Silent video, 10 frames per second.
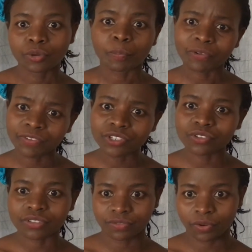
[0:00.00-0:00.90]

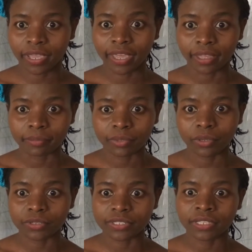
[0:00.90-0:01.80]
provisions for care,
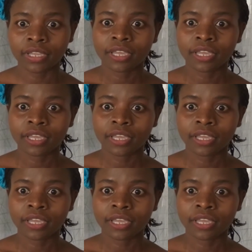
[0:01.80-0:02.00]
because